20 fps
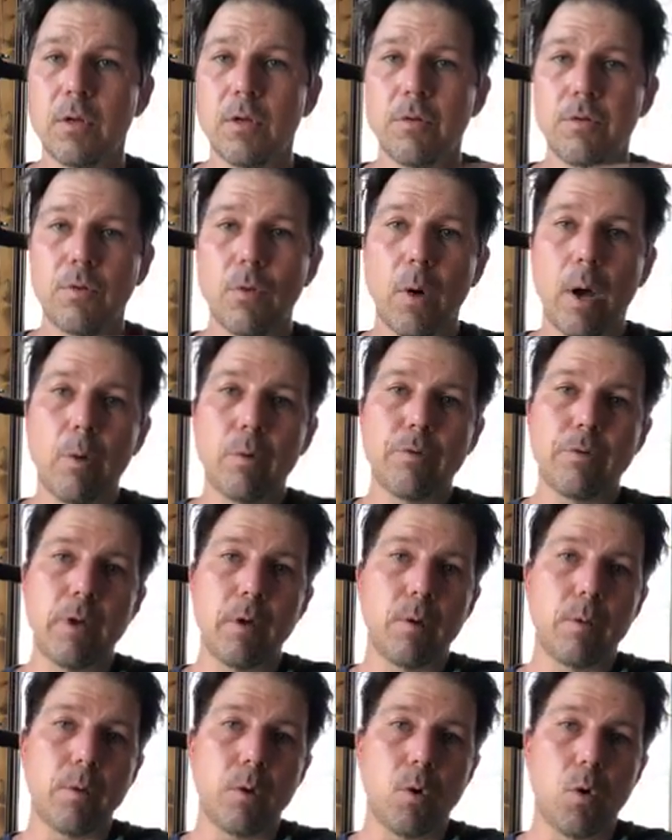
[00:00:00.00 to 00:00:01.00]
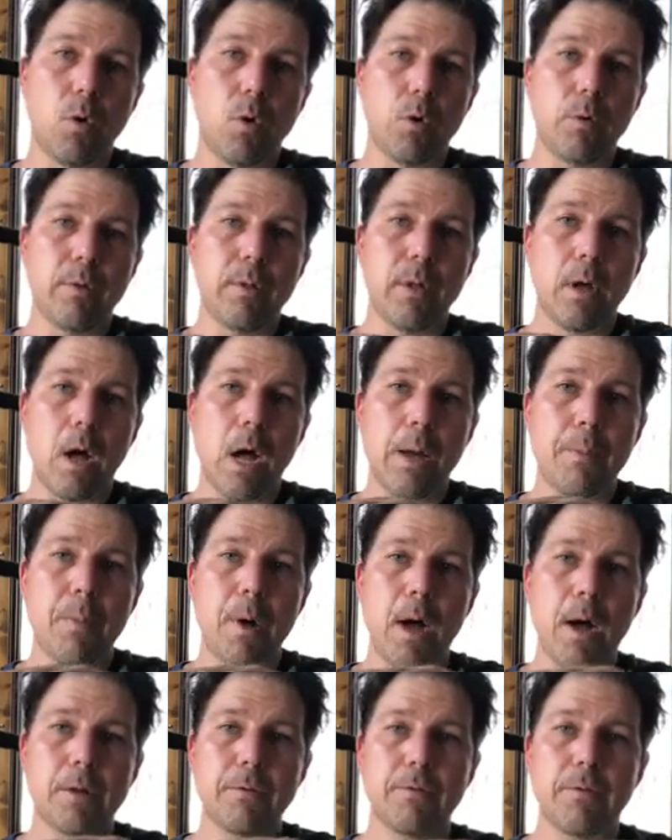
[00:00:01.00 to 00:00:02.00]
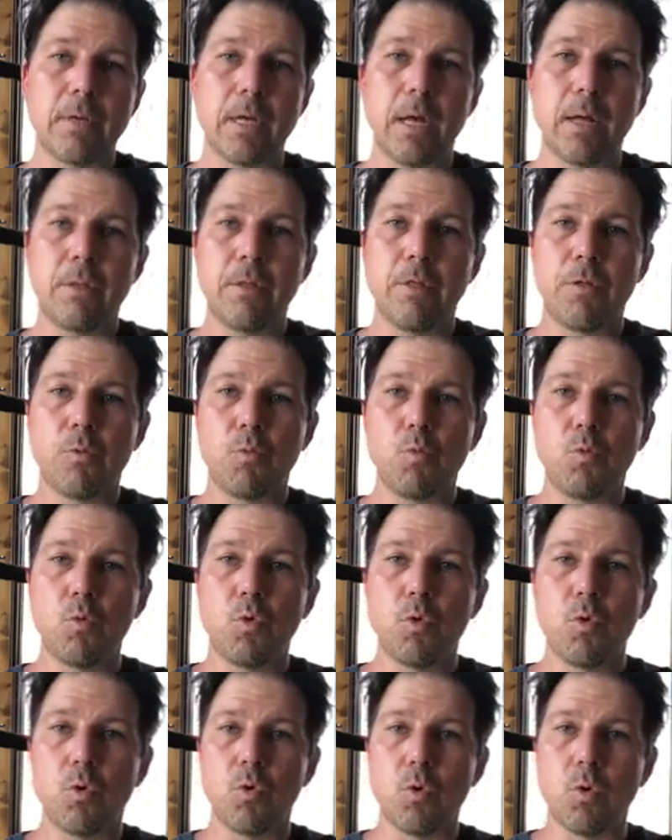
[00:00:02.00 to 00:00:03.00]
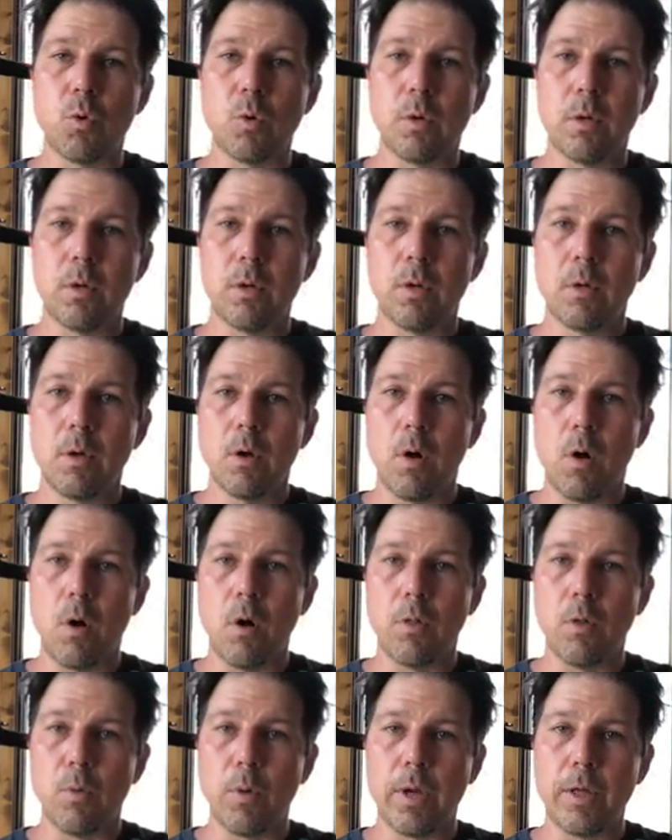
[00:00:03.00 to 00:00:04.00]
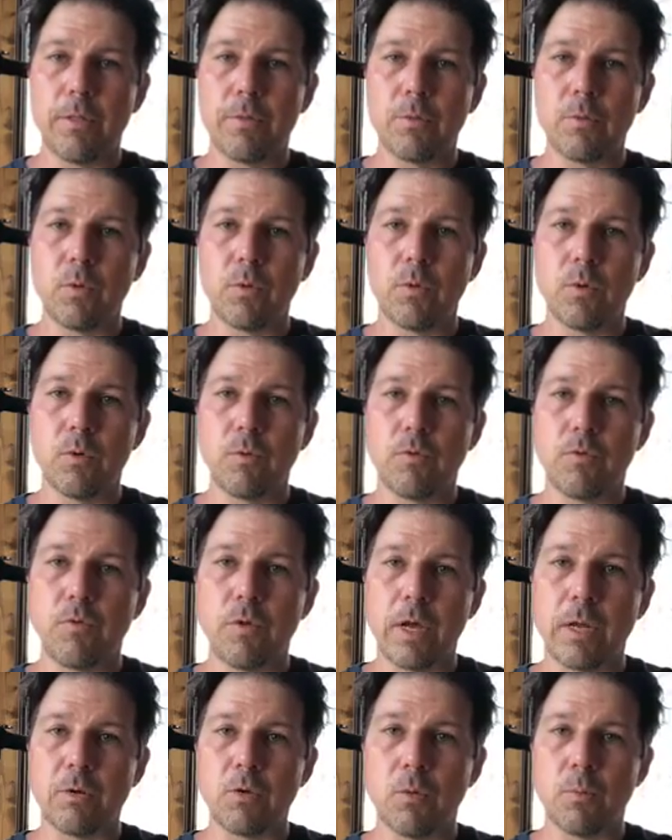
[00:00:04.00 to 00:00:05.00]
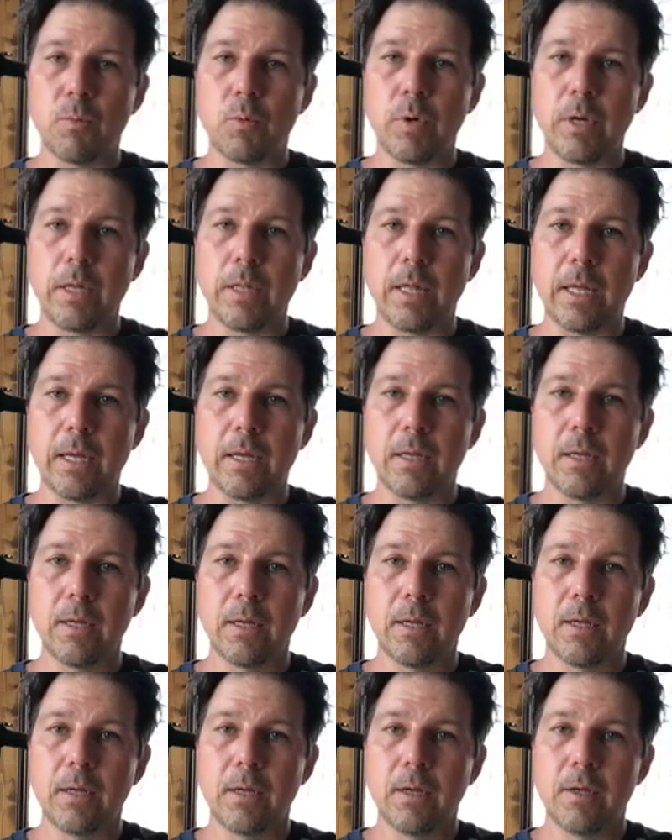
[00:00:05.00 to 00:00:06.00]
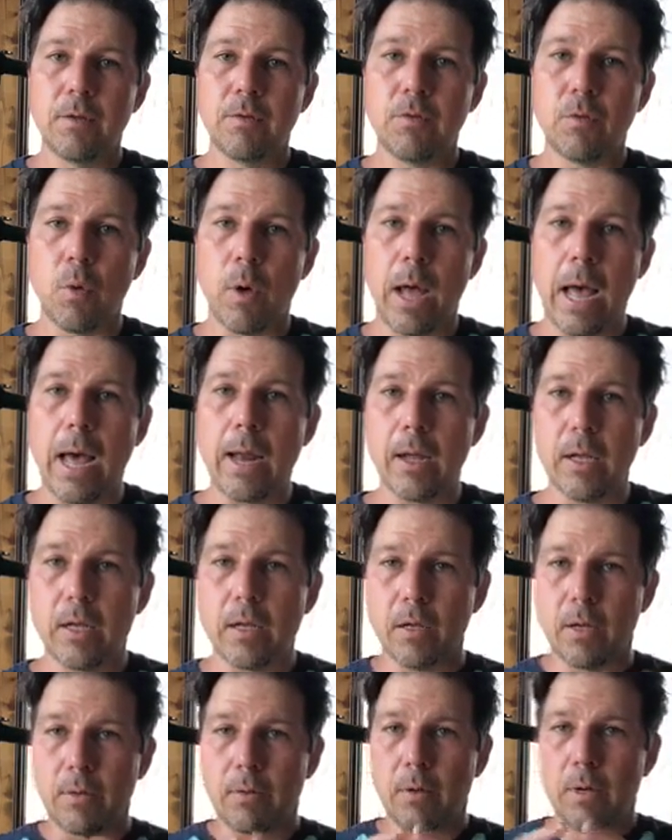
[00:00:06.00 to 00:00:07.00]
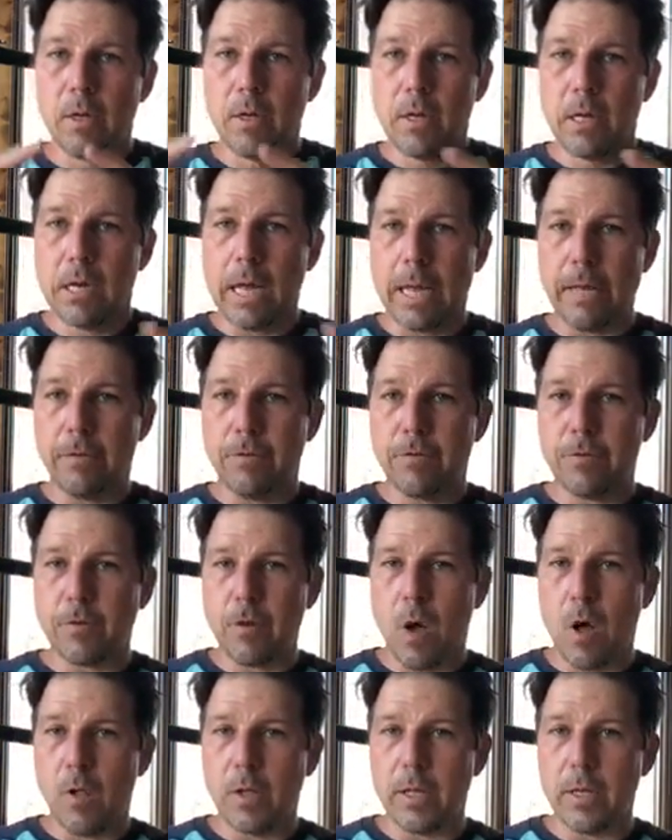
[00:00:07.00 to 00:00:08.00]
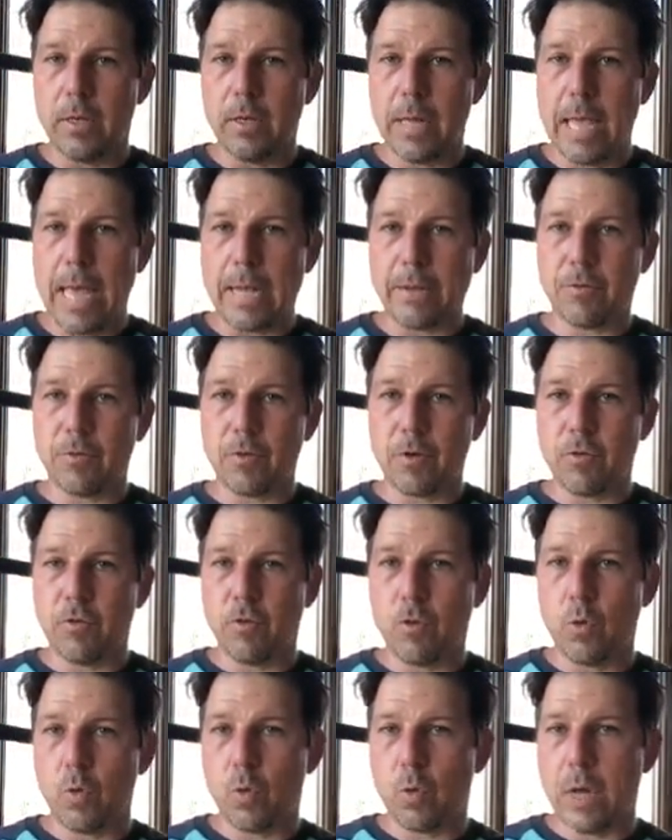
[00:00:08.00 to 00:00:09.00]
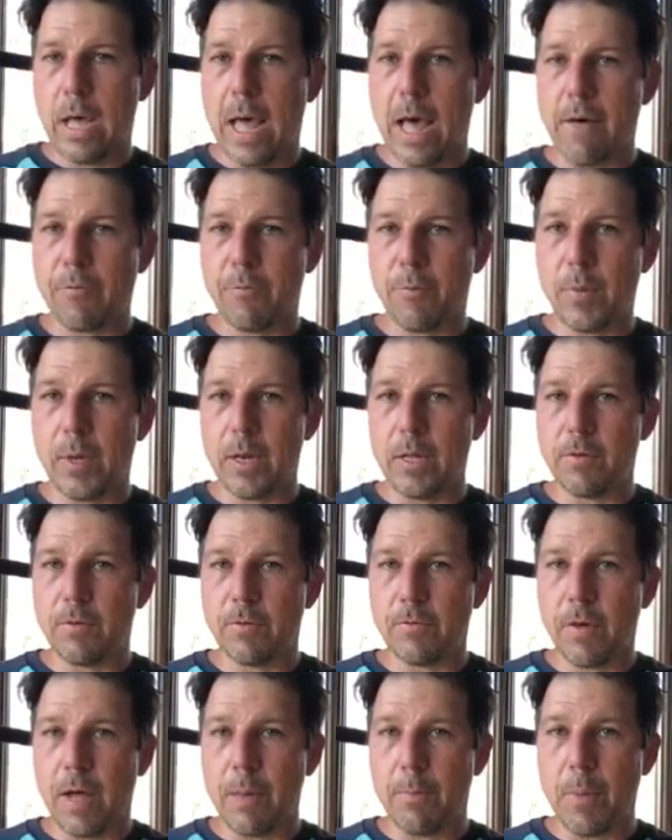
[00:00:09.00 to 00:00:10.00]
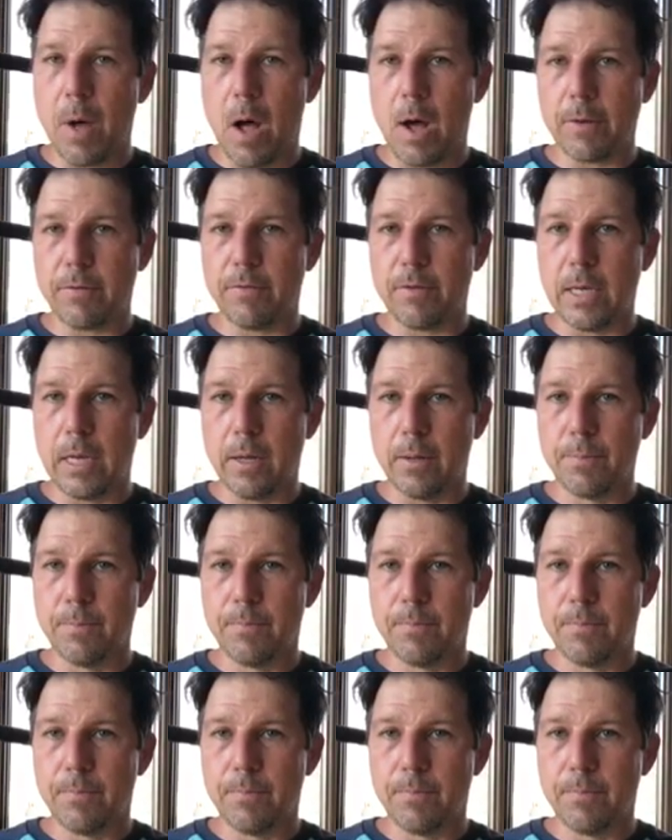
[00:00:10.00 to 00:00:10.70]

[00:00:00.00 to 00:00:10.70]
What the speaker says: So I was able to hold the hypoxia through, all the way through those gentle breathing. So I had a good, nice, solid, extra 2.5 minutes of hypoxia.